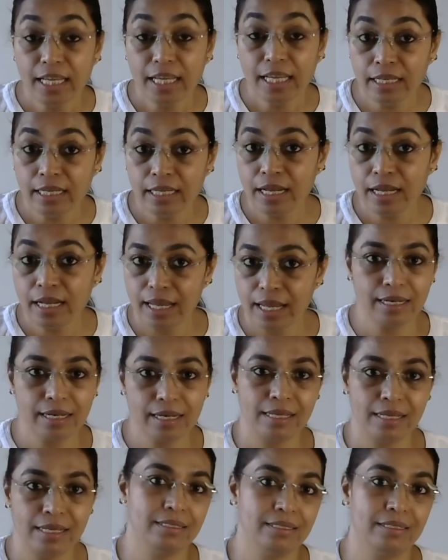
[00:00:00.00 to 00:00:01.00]
in
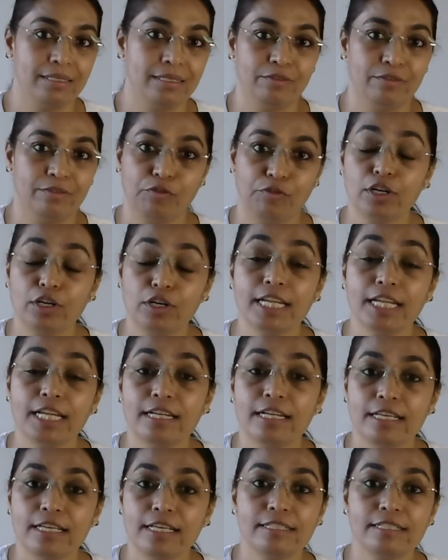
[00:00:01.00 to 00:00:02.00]
Aries, for
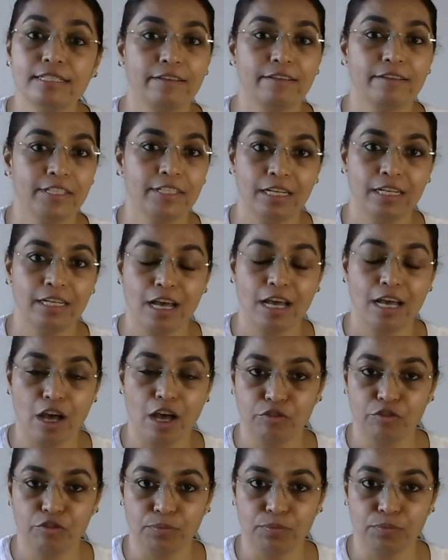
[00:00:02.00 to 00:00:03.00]
nearly
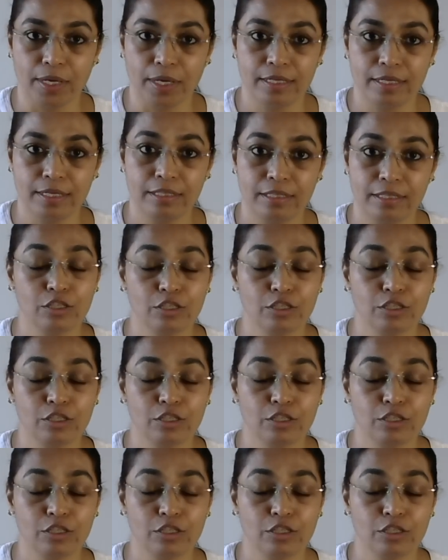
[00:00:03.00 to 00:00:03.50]
7.5 months,